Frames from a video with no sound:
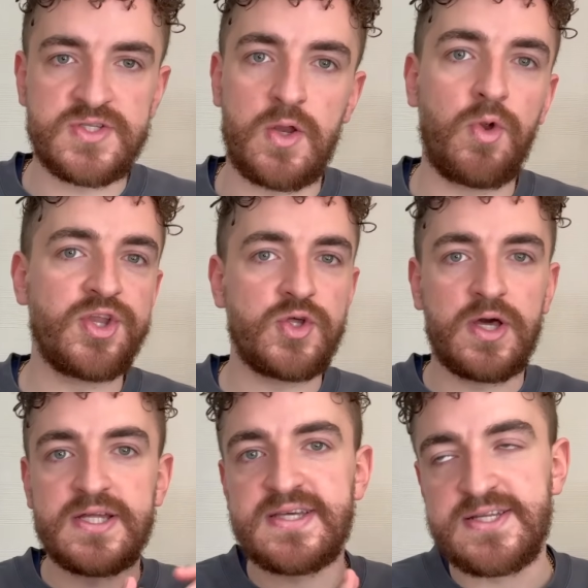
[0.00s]
and I want to do
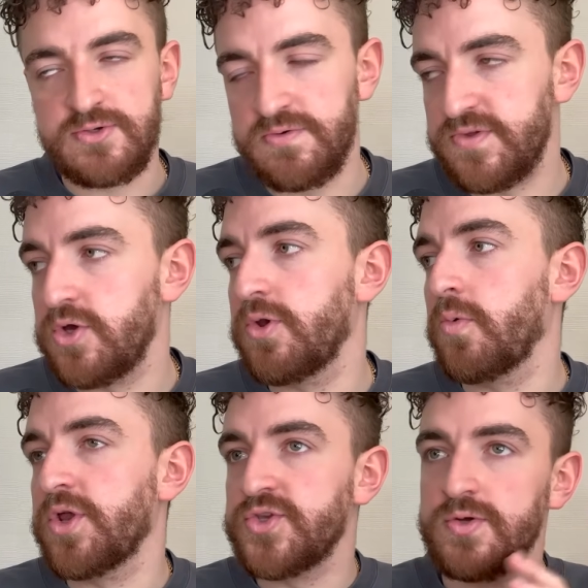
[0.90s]
like a data review, and I
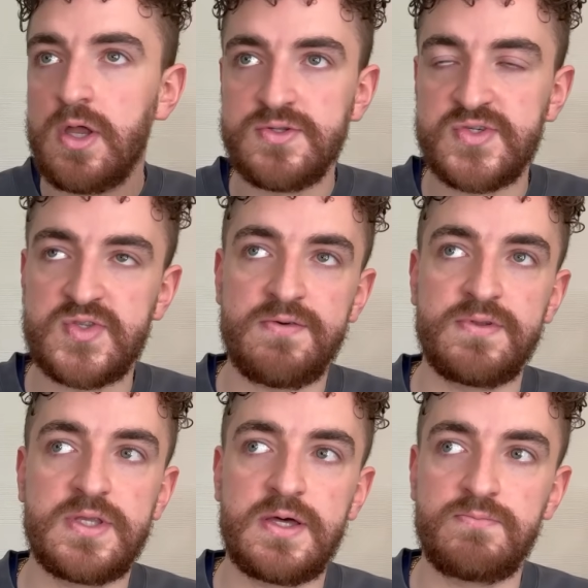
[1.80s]
want to do loads of stuff
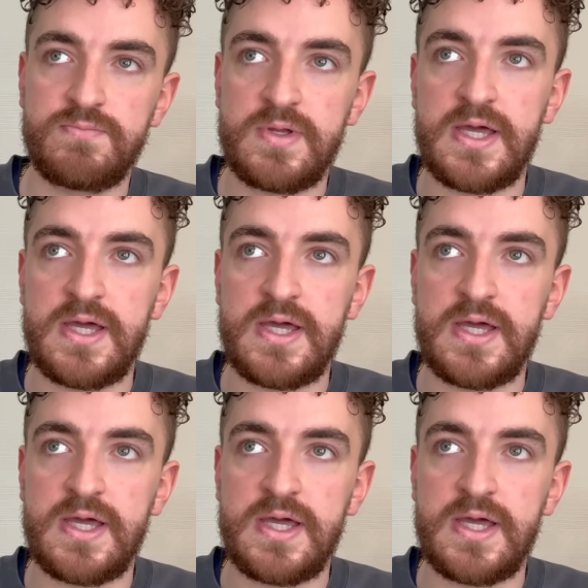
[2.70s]
and